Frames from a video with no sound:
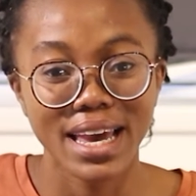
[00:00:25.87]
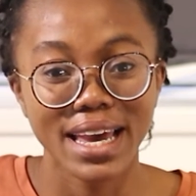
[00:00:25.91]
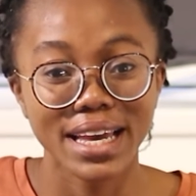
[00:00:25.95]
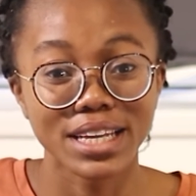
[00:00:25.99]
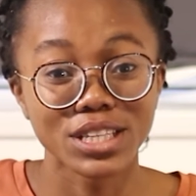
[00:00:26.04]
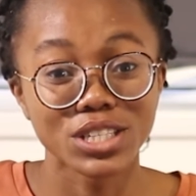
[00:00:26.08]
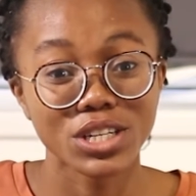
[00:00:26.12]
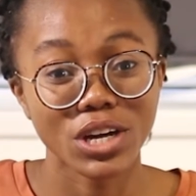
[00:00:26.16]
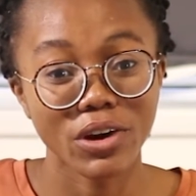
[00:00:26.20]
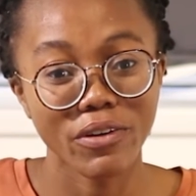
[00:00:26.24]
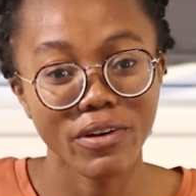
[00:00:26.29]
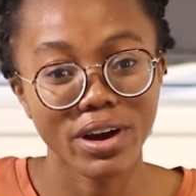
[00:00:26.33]

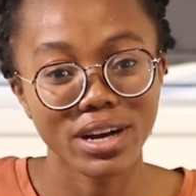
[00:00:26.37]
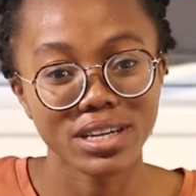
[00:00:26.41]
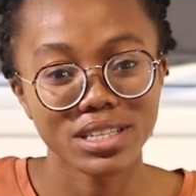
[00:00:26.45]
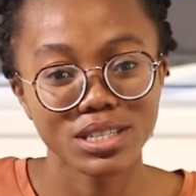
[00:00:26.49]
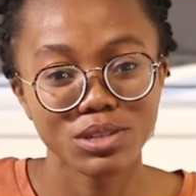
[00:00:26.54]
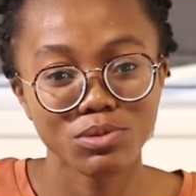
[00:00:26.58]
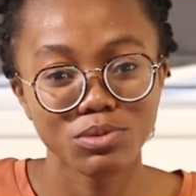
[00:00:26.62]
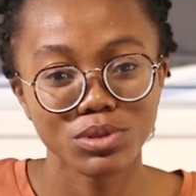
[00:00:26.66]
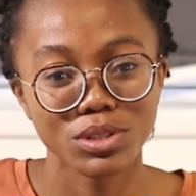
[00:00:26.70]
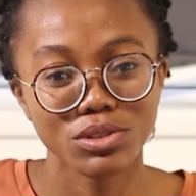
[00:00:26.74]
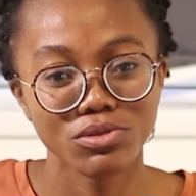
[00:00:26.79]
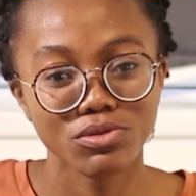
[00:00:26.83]

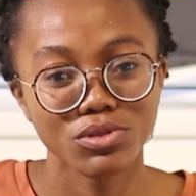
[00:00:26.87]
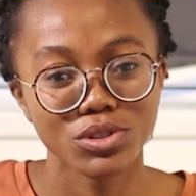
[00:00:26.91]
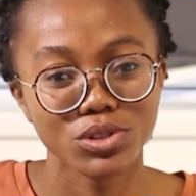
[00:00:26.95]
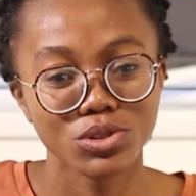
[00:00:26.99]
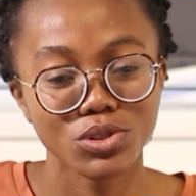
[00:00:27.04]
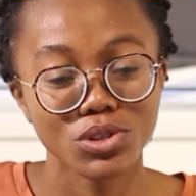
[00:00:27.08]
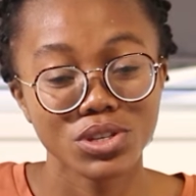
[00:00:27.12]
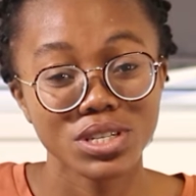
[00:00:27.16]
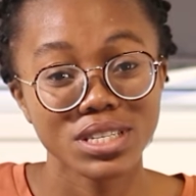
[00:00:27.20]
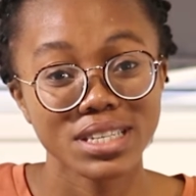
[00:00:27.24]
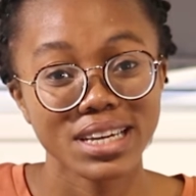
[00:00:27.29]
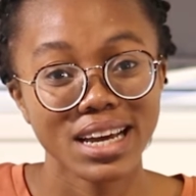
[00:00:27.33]
interacting with the
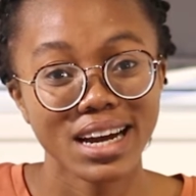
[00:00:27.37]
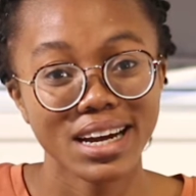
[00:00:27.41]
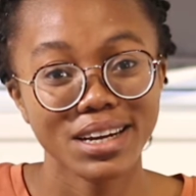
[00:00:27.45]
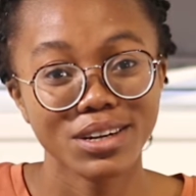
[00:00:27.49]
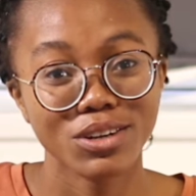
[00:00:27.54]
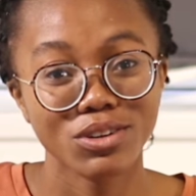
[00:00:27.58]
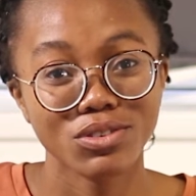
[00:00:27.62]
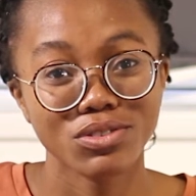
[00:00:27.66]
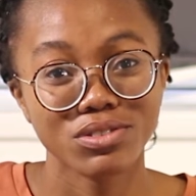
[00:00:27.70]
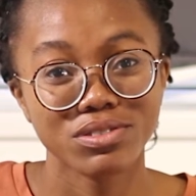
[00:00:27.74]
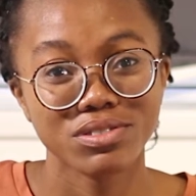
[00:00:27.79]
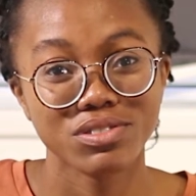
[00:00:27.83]
video, it's
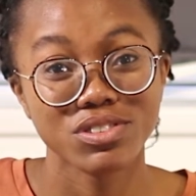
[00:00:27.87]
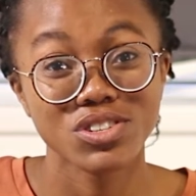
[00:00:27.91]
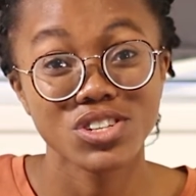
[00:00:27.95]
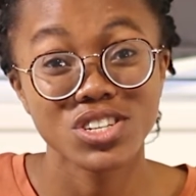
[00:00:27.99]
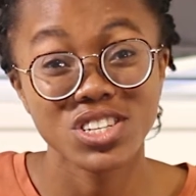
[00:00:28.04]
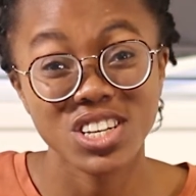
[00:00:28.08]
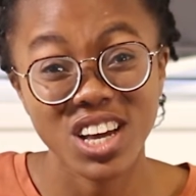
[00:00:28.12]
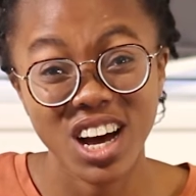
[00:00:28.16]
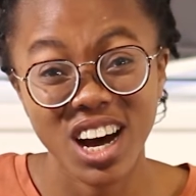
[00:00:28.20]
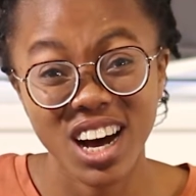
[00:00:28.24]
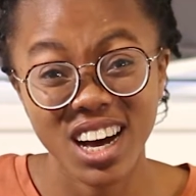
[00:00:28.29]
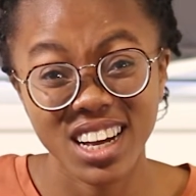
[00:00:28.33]
kind of
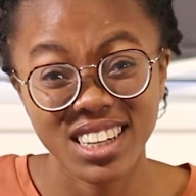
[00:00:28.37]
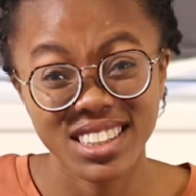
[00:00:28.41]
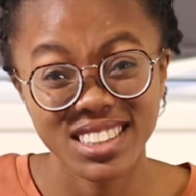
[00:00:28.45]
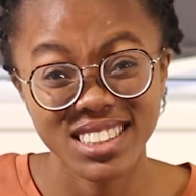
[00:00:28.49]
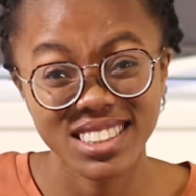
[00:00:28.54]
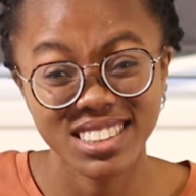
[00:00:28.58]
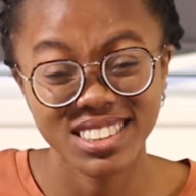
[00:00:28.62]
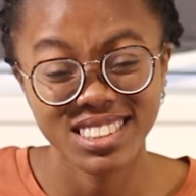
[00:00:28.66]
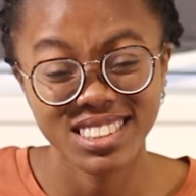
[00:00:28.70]
sad.